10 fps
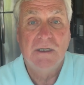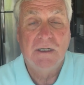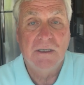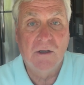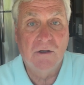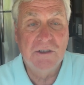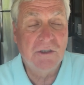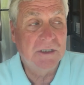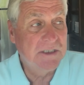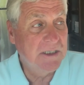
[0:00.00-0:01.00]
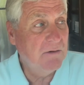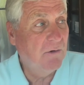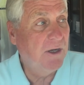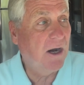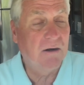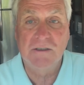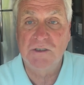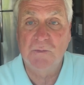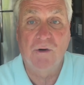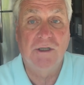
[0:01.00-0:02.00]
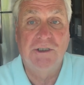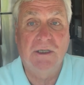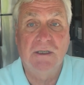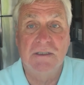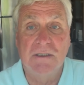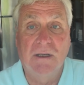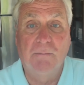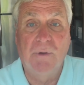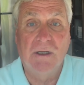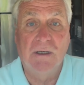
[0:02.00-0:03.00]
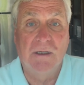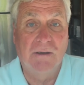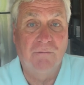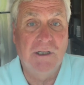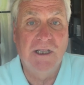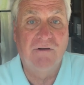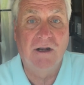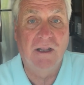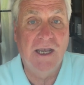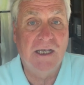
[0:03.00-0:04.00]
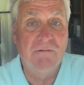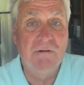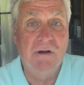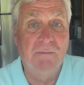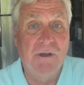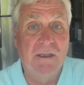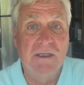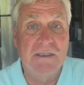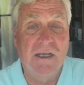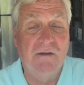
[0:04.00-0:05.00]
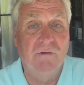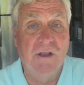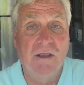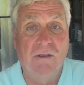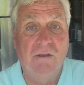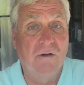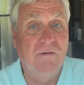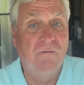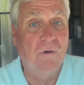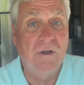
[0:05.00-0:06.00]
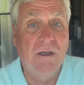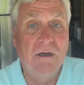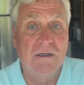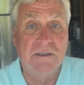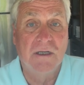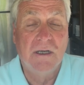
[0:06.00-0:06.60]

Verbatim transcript: You know, as you can see, we aren't spring chickens, but we live on a lake and we want to be in this lake for another 30, 40 years.